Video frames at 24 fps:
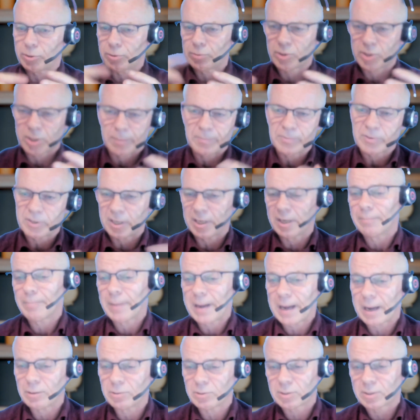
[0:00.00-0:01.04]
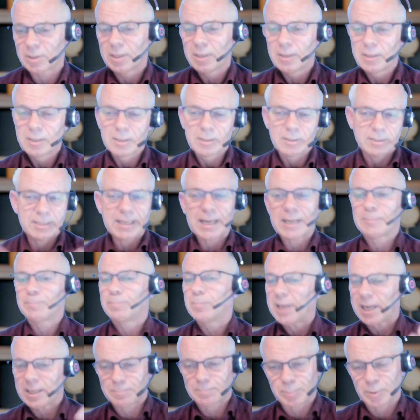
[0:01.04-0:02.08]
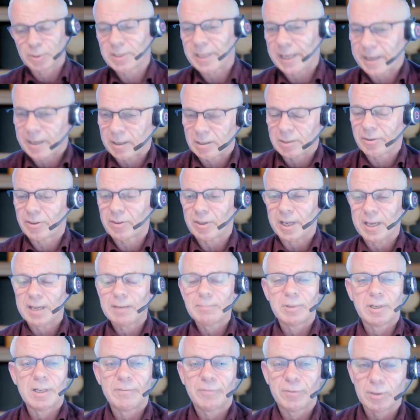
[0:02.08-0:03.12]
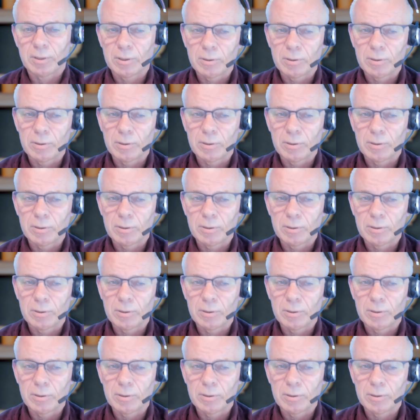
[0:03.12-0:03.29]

you something about that particular thing. But if you